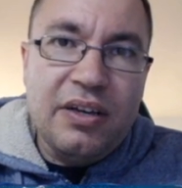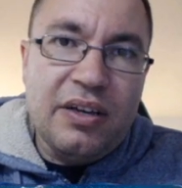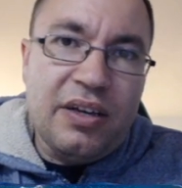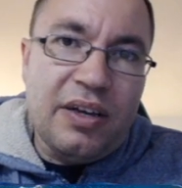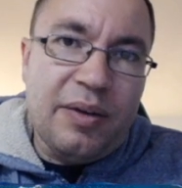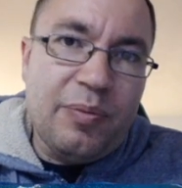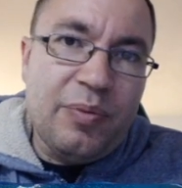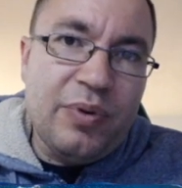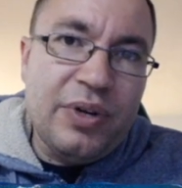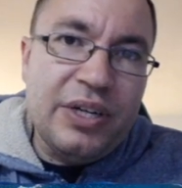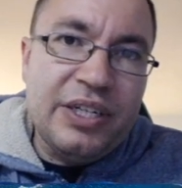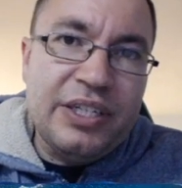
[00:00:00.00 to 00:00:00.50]
I
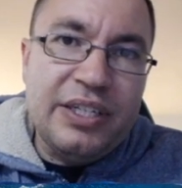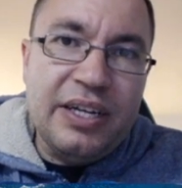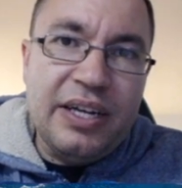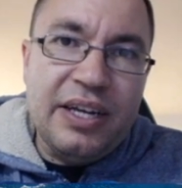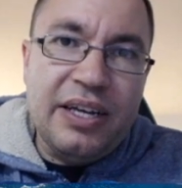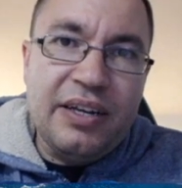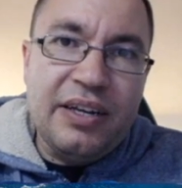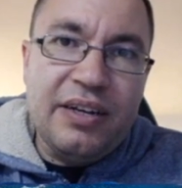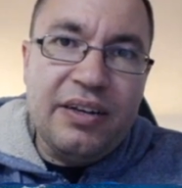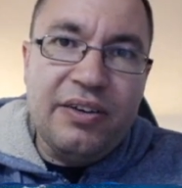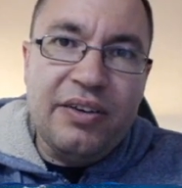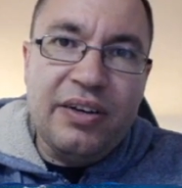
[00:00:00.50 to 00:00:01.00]

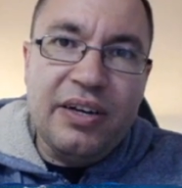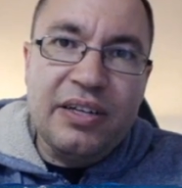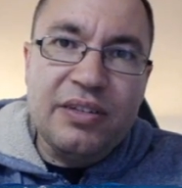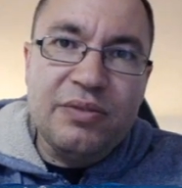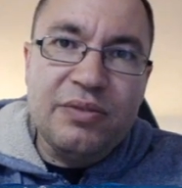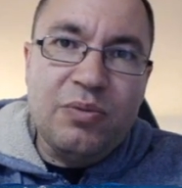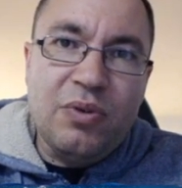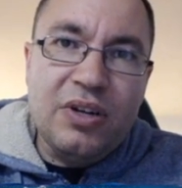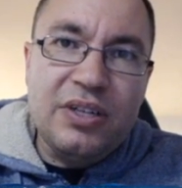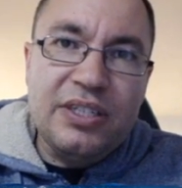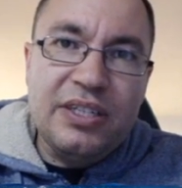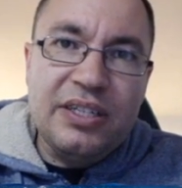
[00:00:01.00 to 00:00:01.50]
appreciate you
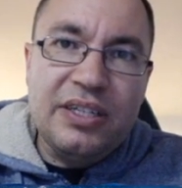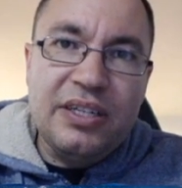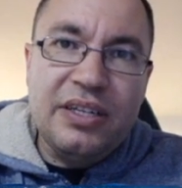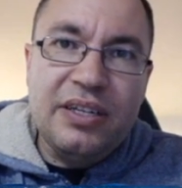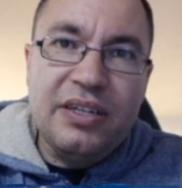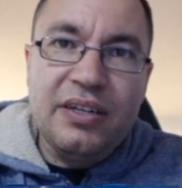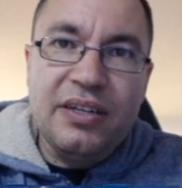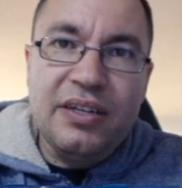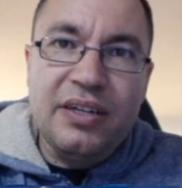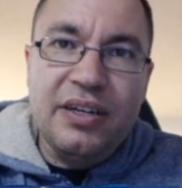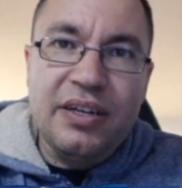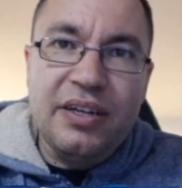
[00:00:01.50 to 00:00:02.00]
guys watching
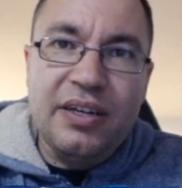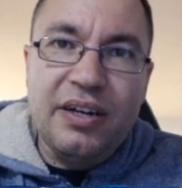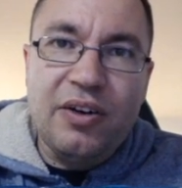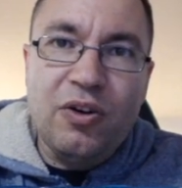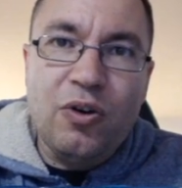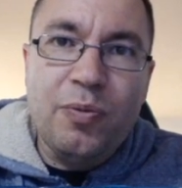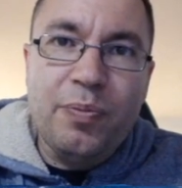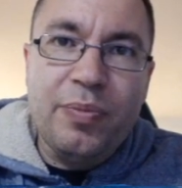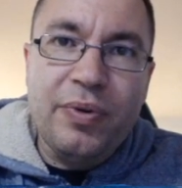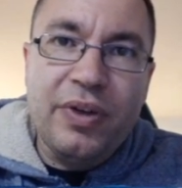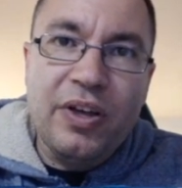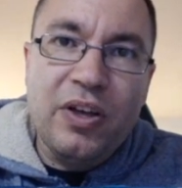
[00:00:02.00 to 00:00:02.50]
it, and I
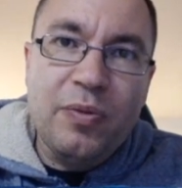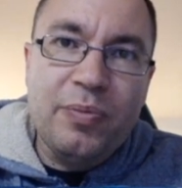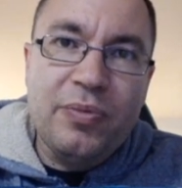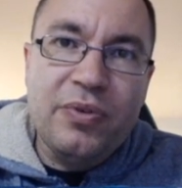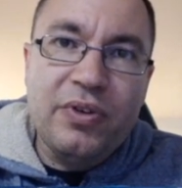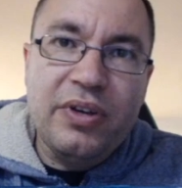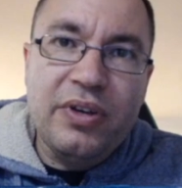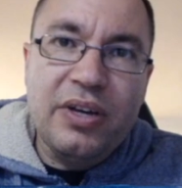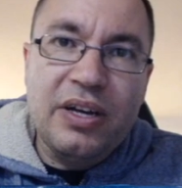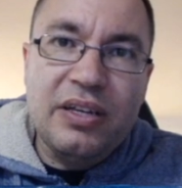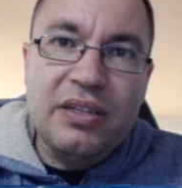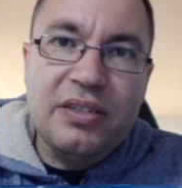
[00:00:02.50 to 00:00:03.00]
hope it helped
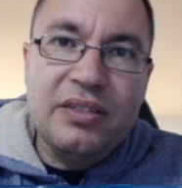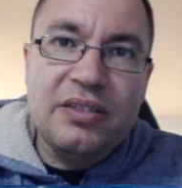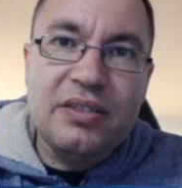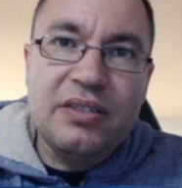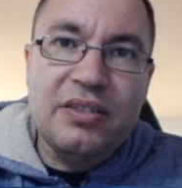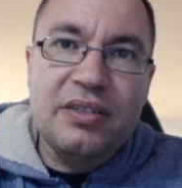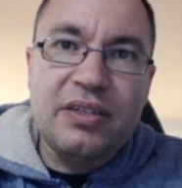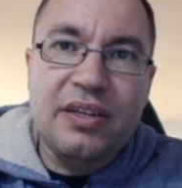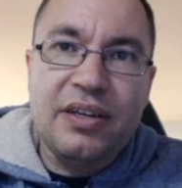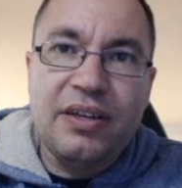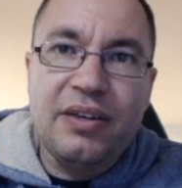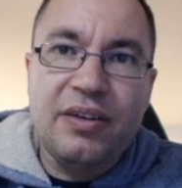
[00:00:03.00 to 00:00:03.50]
you
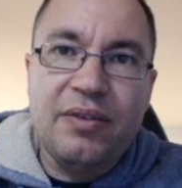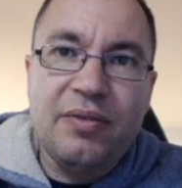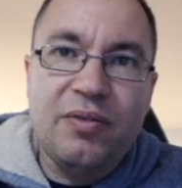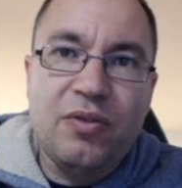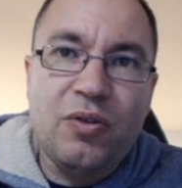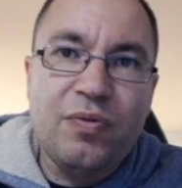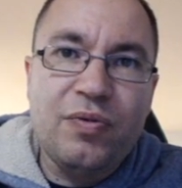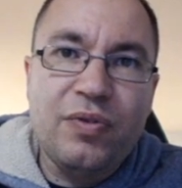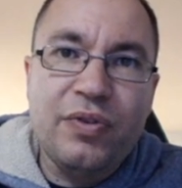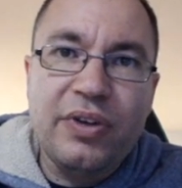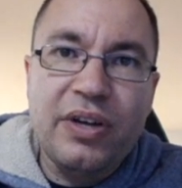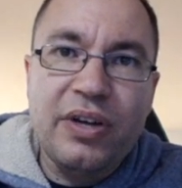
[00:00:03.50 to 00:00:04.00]
guys, and
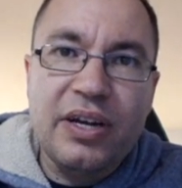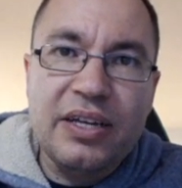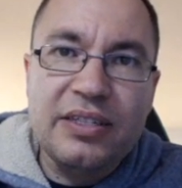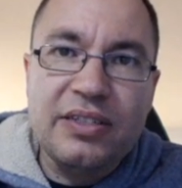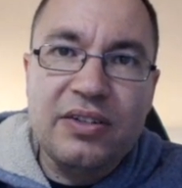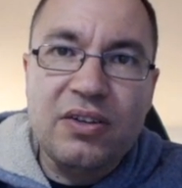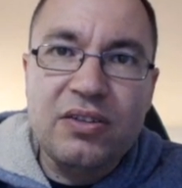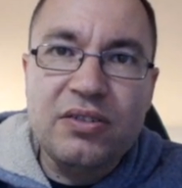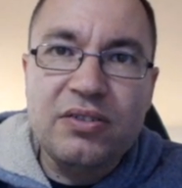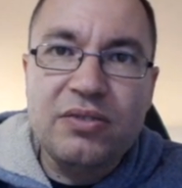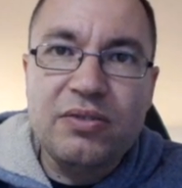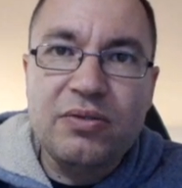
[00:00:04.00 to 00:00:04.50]
hopefully you
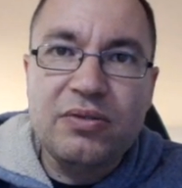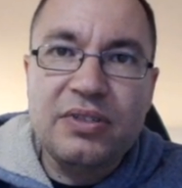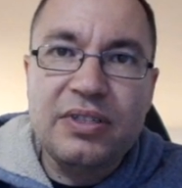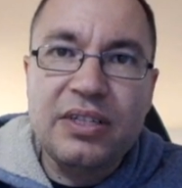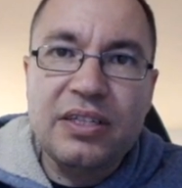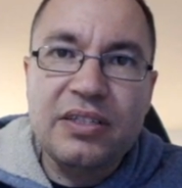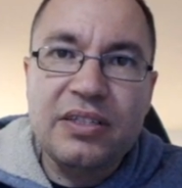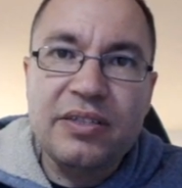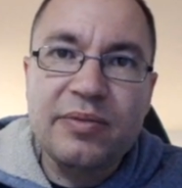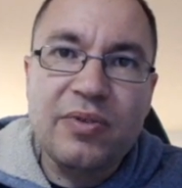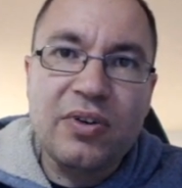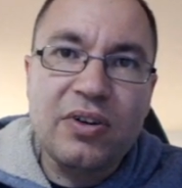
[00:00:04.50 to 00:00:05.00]
guys also
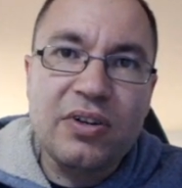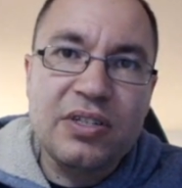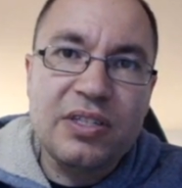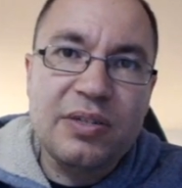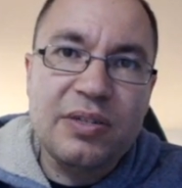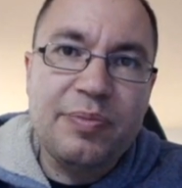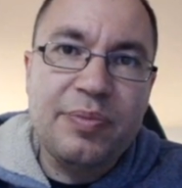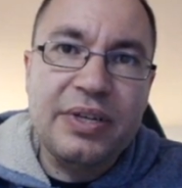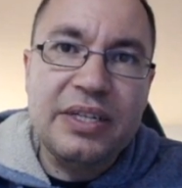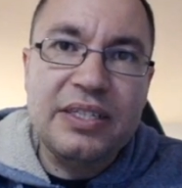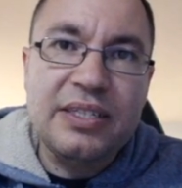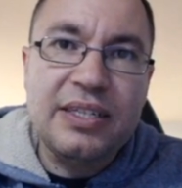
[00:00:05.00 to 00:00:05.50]
sent some cards
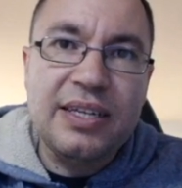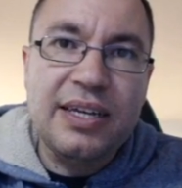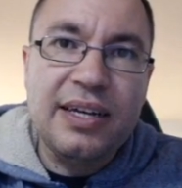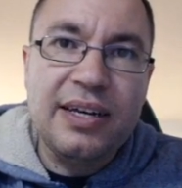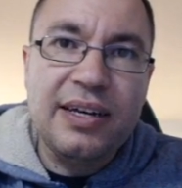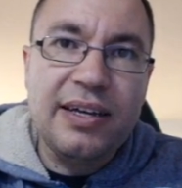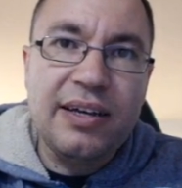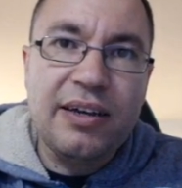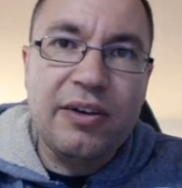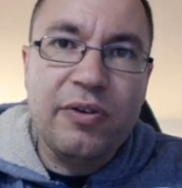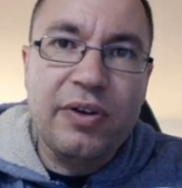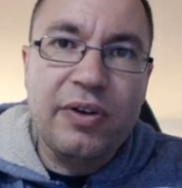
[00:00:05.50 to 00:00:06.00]
to PCA
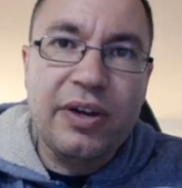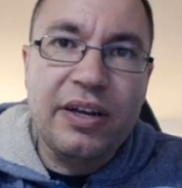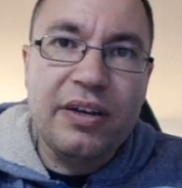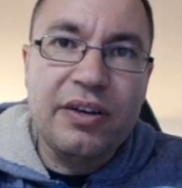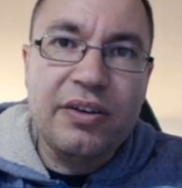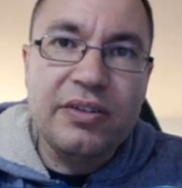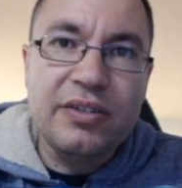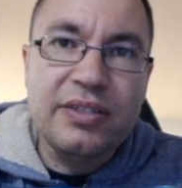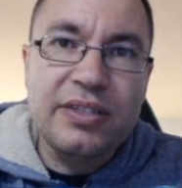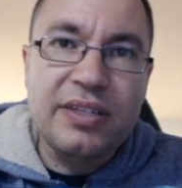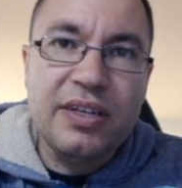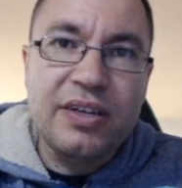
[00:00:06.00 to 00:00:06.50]
to get graded
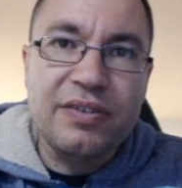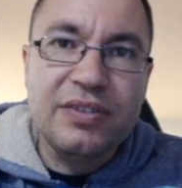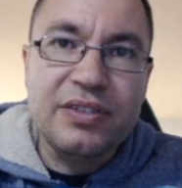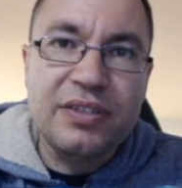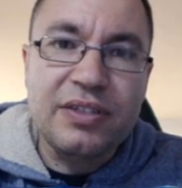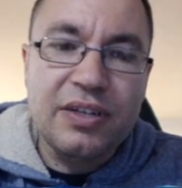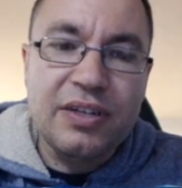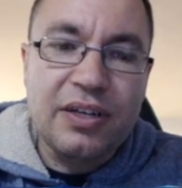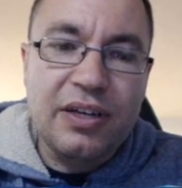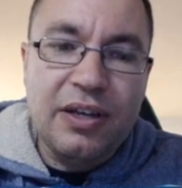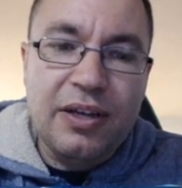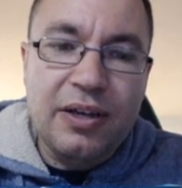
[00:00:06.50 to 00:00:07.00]

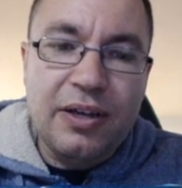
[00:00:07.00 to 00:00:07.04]
yourselves.